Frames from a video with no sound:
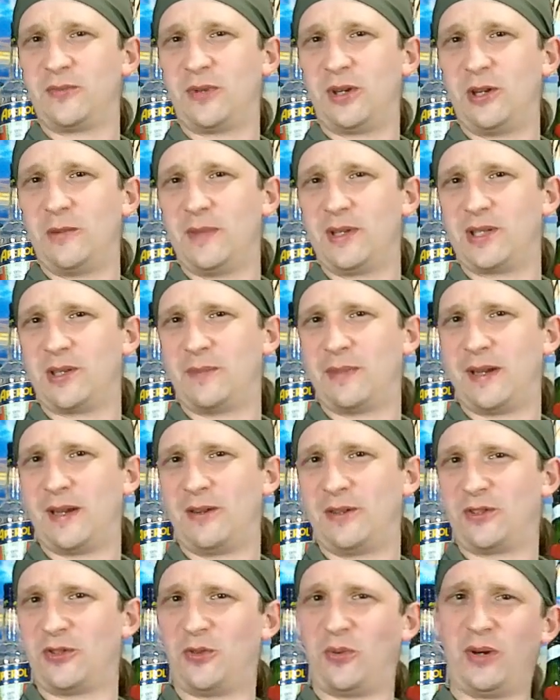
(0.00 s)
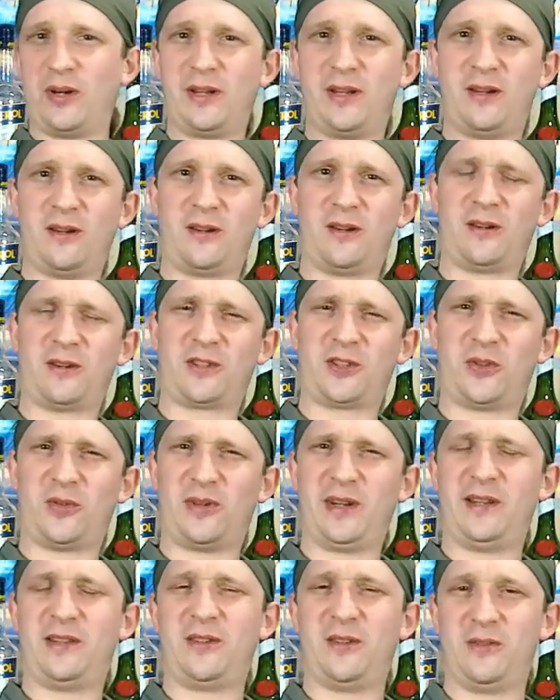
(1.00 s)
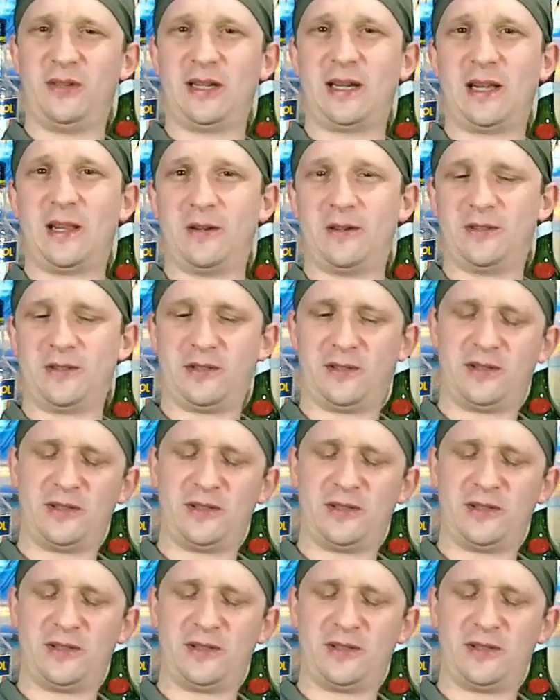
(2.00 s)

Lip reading: Rum is about $20 or $22 or